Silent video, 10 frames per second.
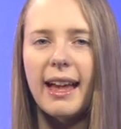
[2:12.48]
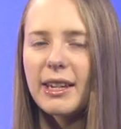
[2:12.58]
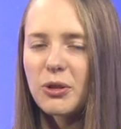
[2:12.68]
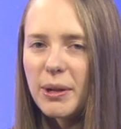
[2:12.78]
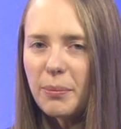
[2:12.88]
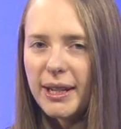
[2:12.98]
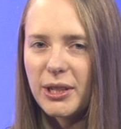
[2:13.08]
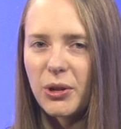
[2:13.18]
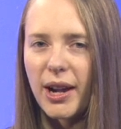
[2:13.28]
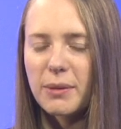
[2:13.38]
A street
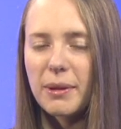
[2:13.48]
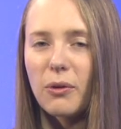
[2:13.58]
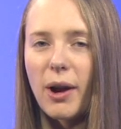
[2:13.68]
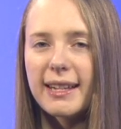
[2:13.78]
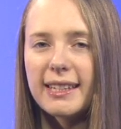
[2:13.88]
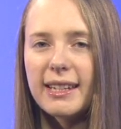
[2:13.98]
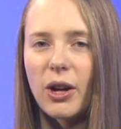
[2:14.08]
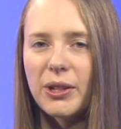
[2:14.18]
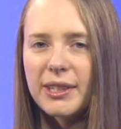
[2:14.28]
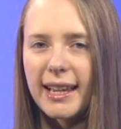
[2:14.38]
preacher has been arrested
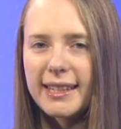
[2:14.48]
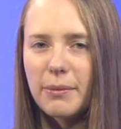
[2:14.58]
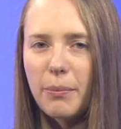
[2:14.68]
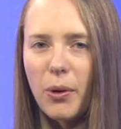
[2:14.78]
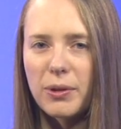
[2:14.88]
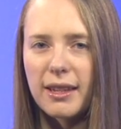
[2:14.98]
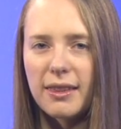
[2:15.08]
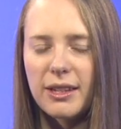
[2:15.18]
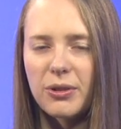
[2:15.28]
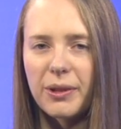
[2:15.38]
outside St Paul's
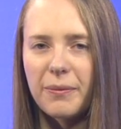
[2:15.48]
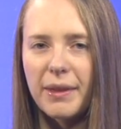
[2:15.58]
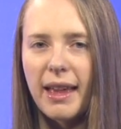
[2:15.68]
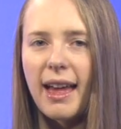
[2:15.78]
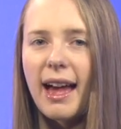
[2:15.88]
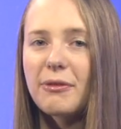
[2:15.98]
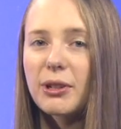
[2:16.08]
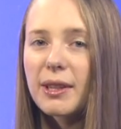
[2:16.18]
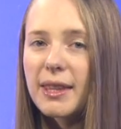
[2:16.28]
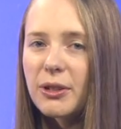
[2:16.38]
Cathedral
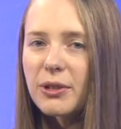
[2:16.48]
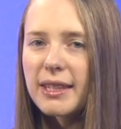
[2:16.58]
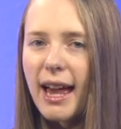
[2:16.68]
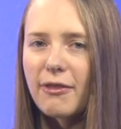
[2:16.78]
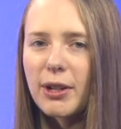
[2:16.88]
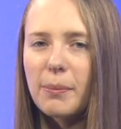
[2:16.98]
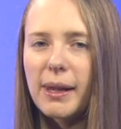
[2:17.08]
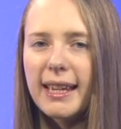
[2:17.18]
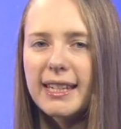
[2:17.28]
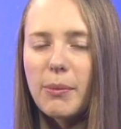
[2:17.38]
after cathedral staff
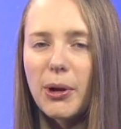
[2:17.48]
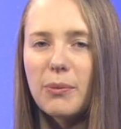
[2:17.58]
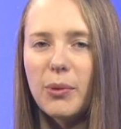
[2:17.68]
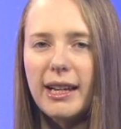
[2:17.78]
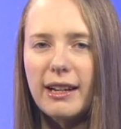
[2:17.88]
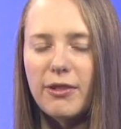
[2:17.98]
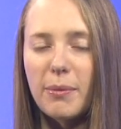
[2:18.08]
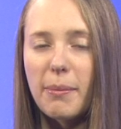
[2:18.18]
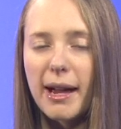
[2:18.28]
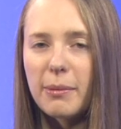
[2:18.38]
complained about him reading from
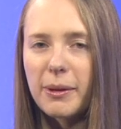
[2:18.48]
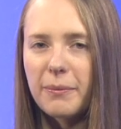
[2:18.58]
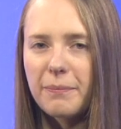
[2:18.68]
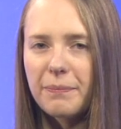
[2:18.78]
the Bible.